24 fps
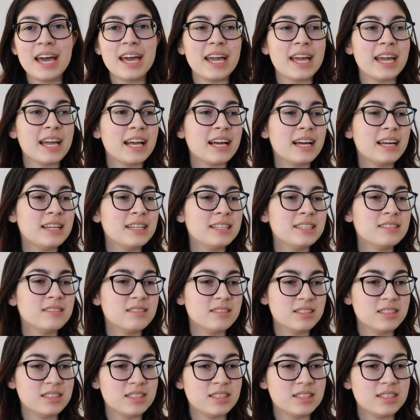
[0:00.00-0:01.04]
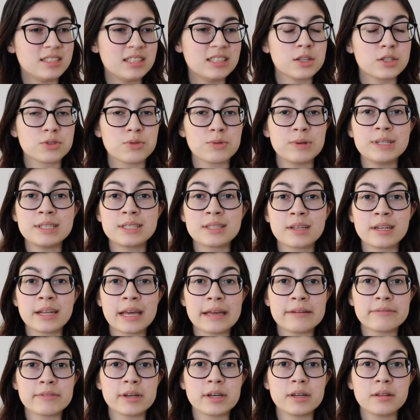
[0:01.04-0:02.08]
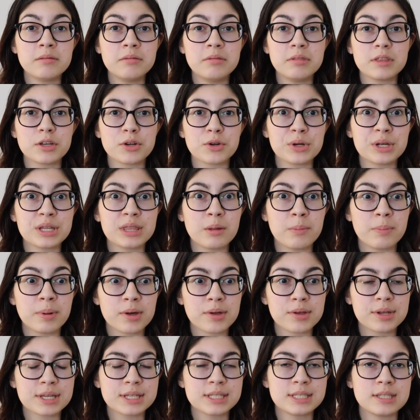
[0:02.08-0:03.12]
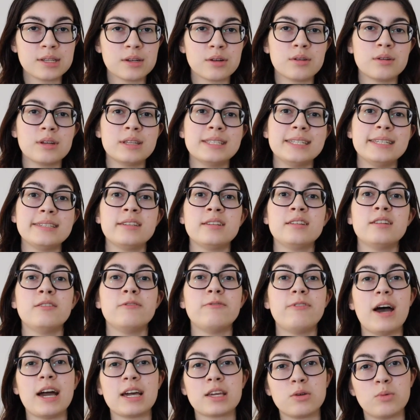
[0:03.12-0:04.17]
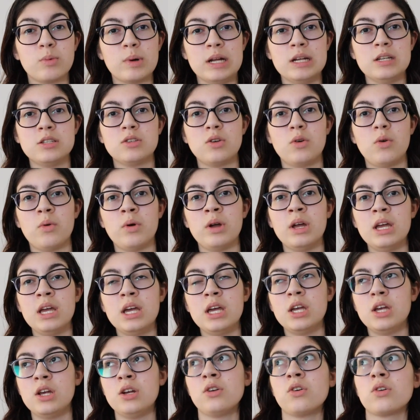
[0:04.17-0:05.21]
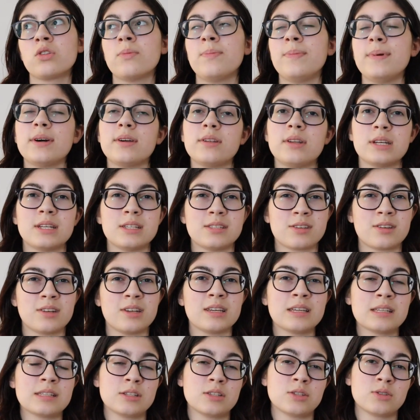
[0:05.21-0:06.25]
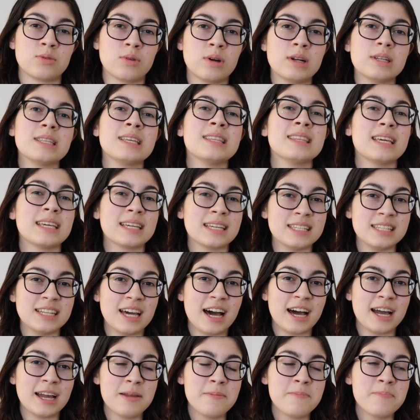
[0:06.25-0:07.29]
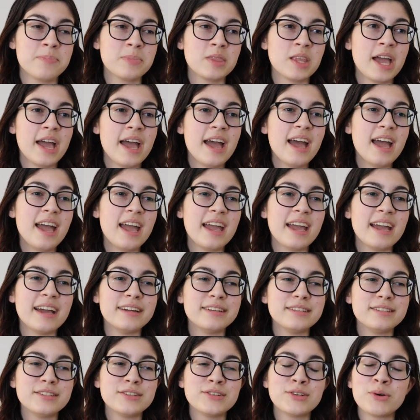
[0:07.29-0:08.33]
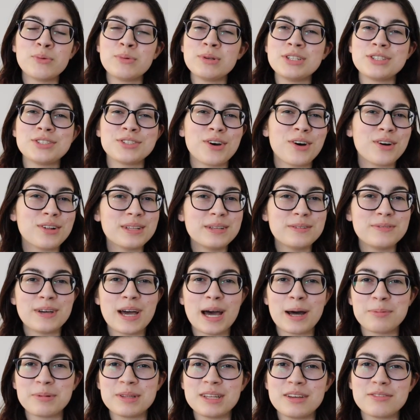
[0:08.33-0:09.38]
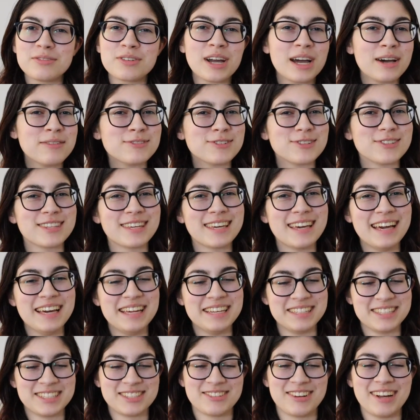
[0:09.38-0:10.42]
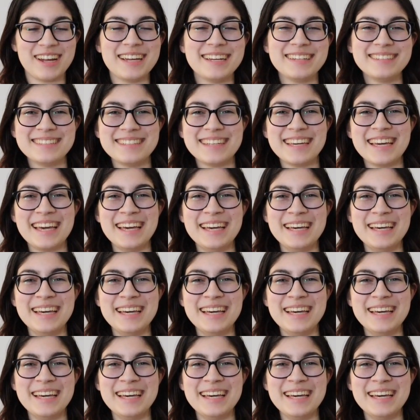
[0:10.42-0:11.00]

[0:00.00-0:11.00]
And Teresa and Ava, they're in the building still and they didn't evacuate, so you know the building's gonna get destroyed, then they can die. And you know, we just all live happily ever after at the end, right?